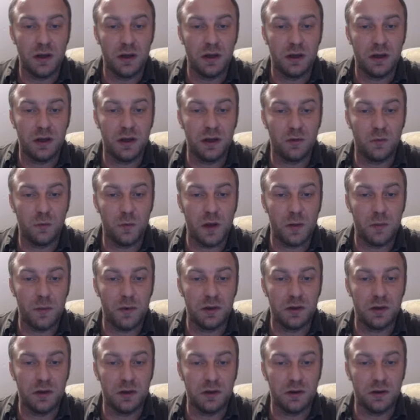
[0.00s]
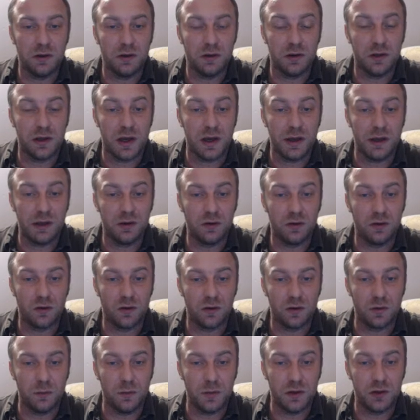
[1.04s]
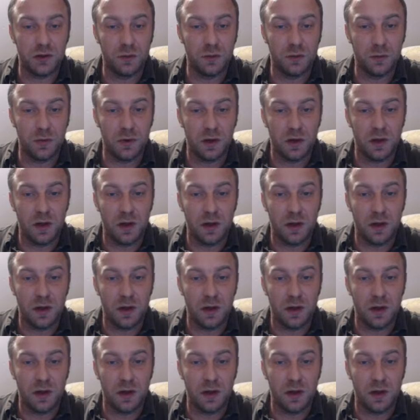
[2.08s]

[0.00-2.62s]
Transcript: here maybe the knight or the bishop